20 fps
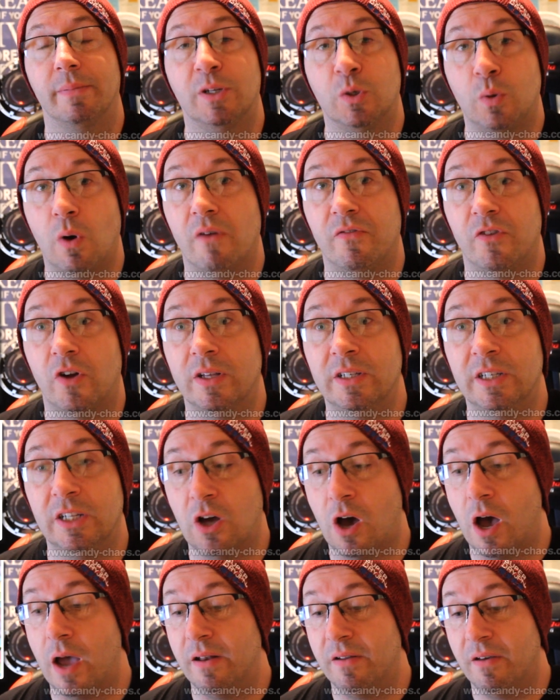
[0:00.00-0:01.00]
going to be 12
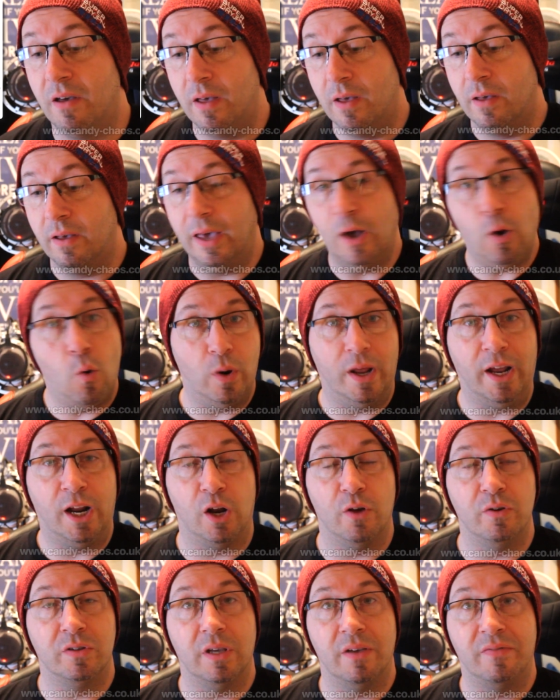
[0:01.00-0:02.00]
99 all
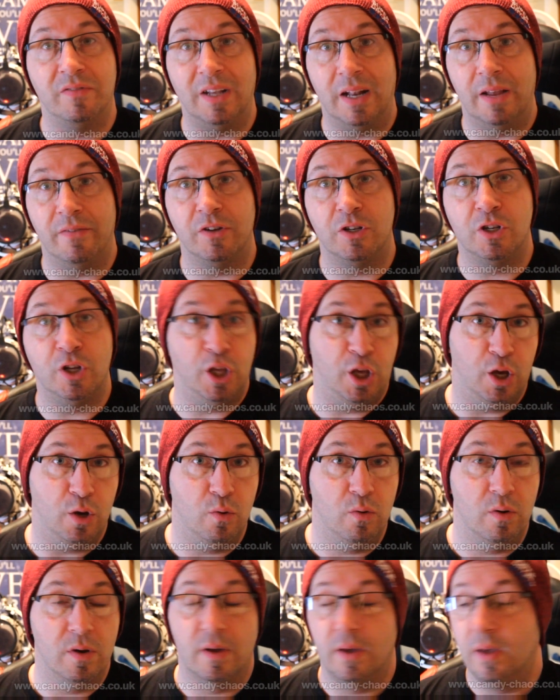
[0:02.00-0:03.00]
inclusive, delivered to
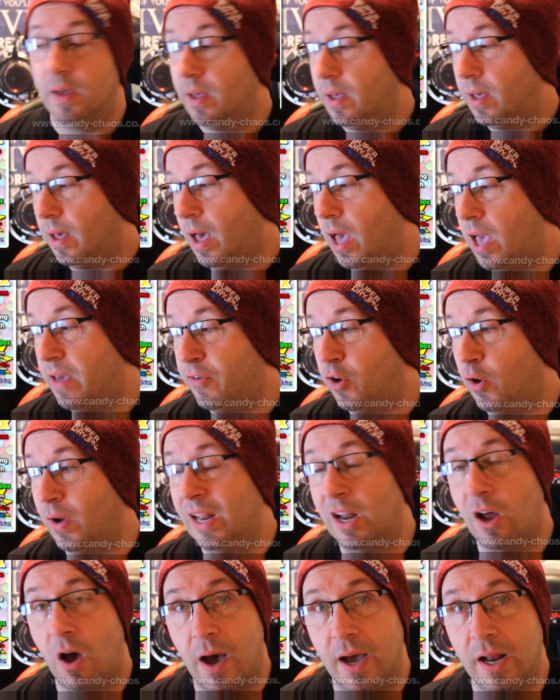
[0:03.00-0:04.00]
you. If you're
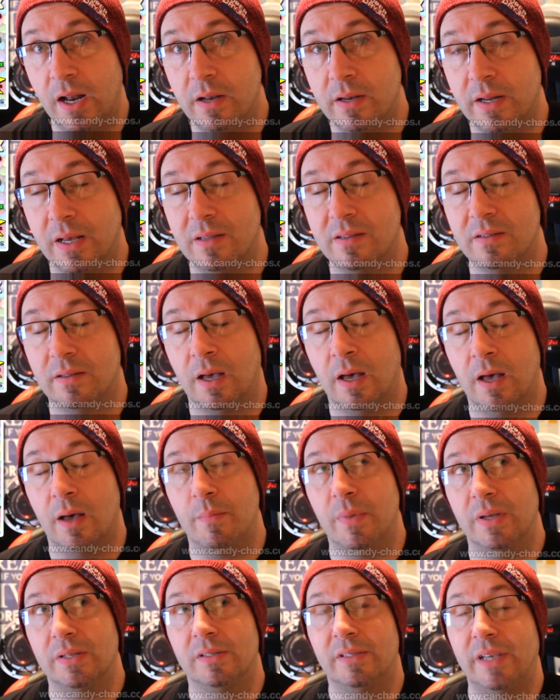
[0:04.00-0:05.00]
in Ireland, it's
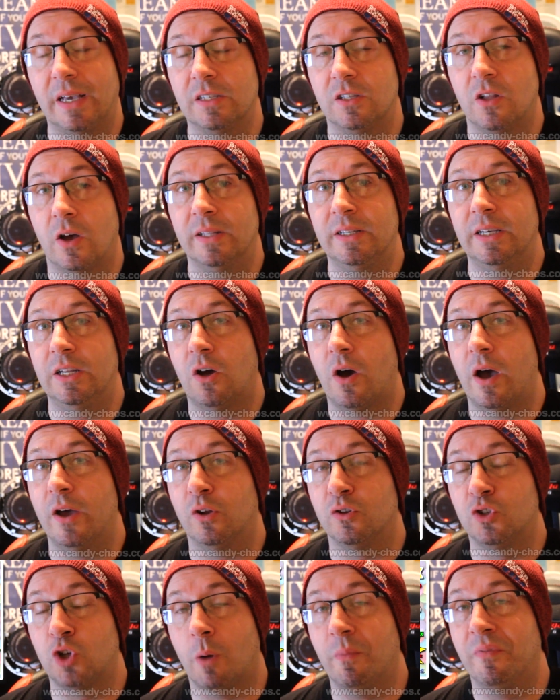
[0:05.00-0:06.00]
um, 6 99
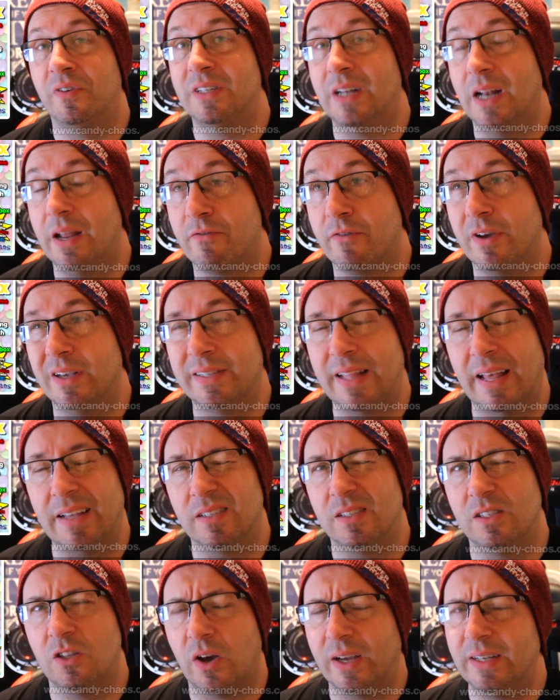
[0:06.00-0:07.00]
on top for delivery, so
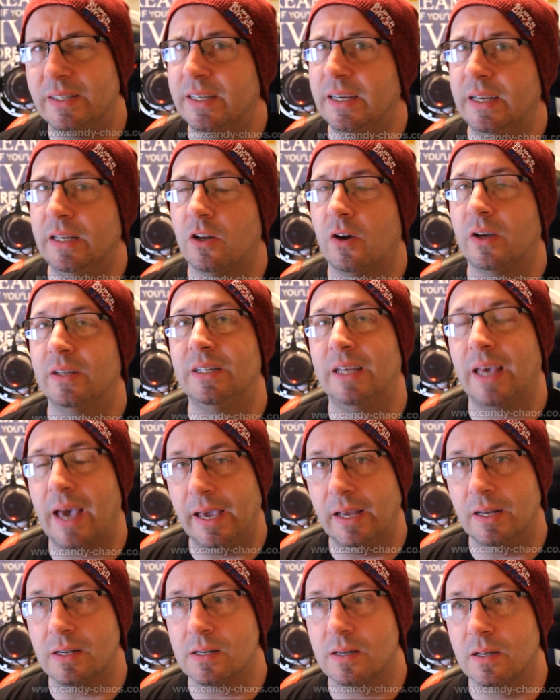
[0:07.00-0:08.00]
that's 19
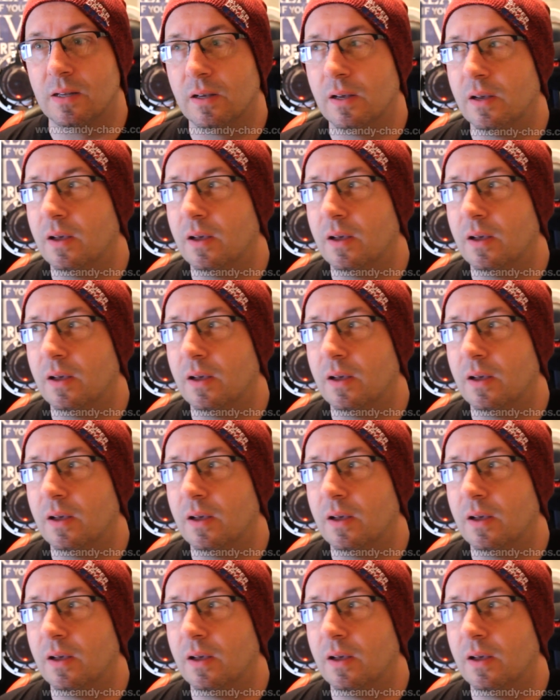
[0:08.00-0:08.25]
98